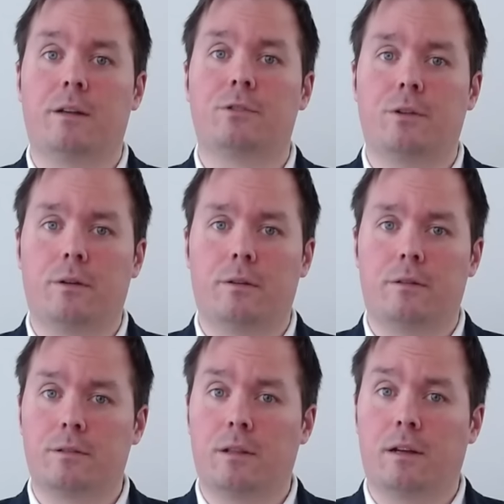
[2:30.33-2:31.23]
sure
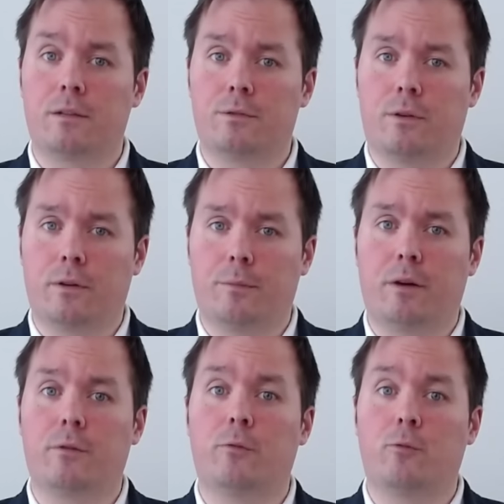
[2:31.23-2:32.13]
doesn't like to talk
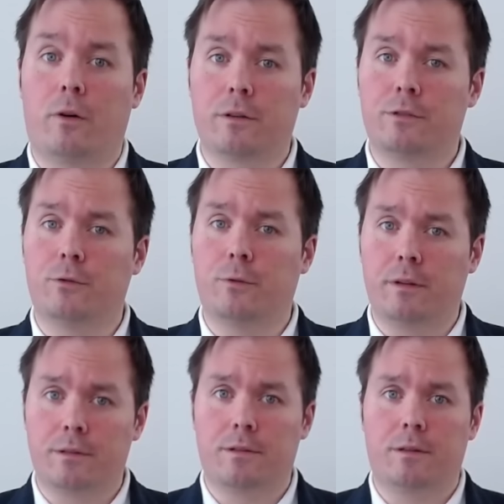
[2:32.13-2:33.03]
about her
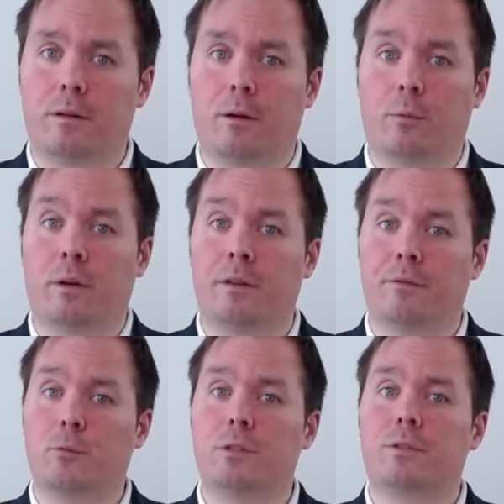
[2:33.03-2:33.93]
wrongdoings, or
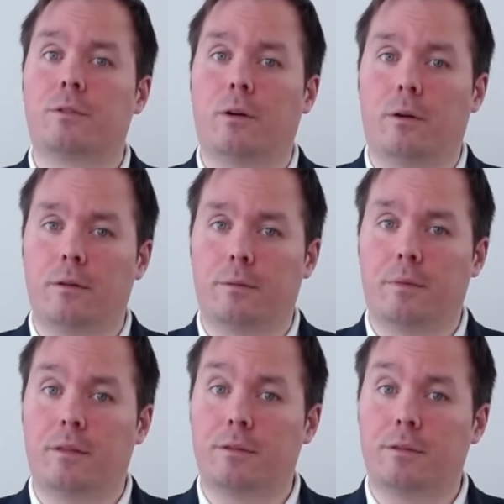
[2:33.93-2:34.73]
whatever we should call them at this